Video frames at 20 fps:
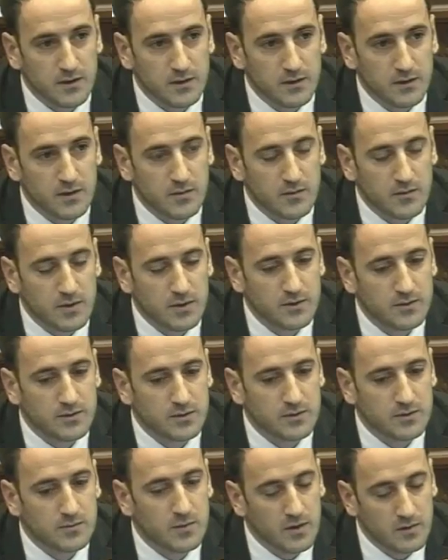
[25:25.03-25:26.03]
and I got
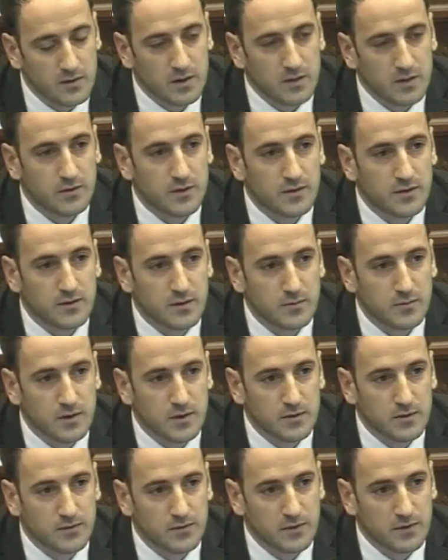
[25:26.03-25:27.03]
reassured once
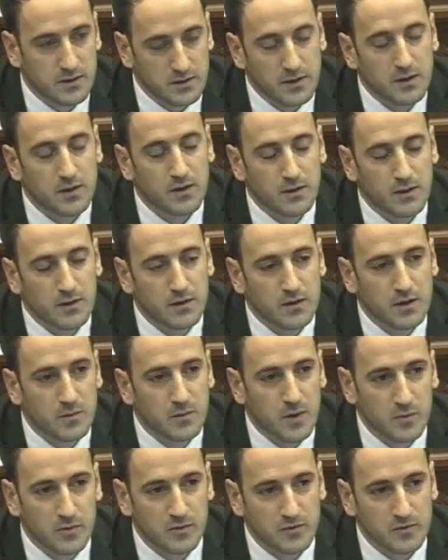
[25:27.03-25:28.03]
again
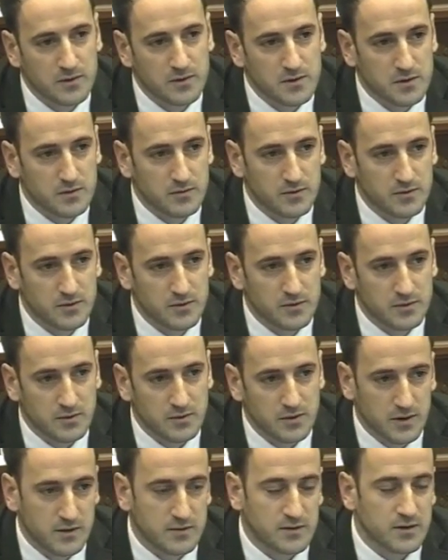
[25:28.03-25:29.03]
that I did not
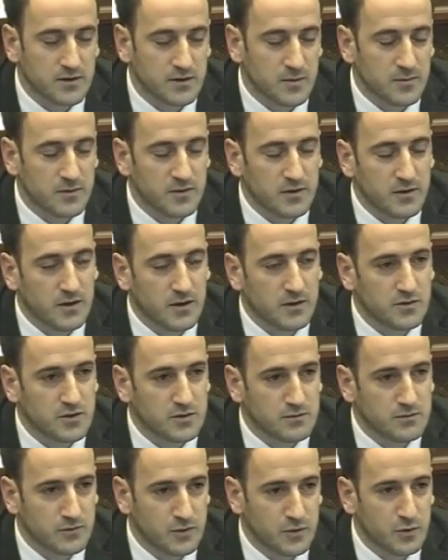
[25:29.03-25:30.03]
take a wrong
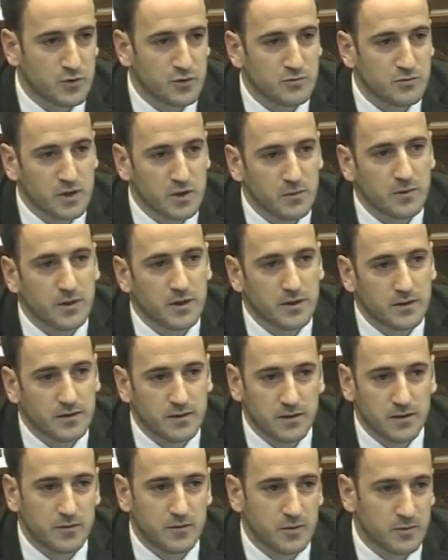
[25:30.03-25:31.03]
decision
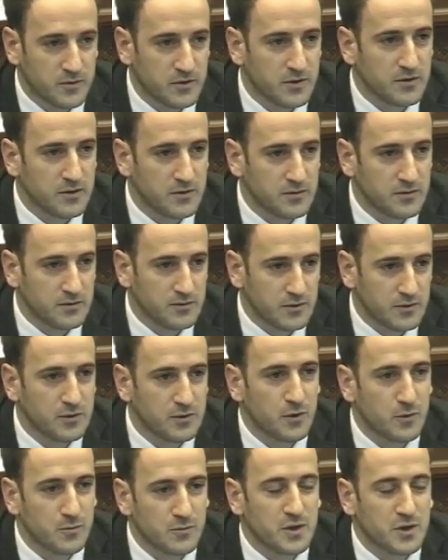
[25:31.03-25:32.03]
to vote
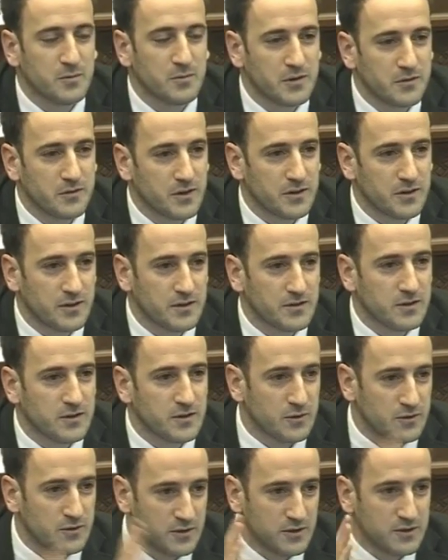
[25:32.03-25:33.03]
against
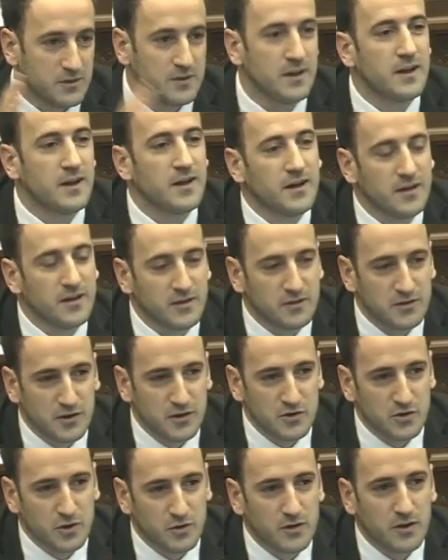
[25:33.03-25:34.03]
you
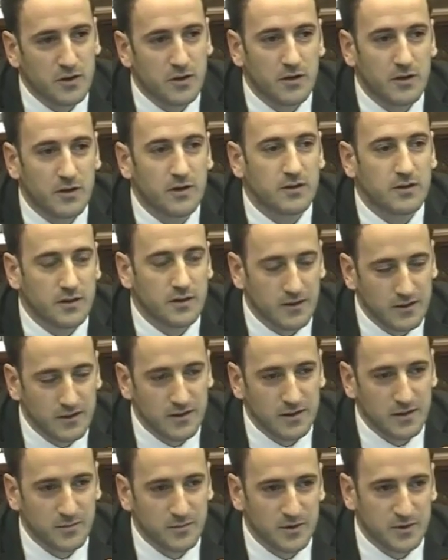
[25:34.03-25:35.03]
for the
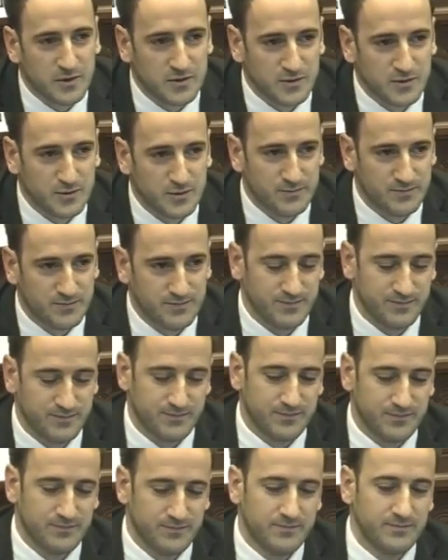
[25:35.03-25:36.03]
office of the deputy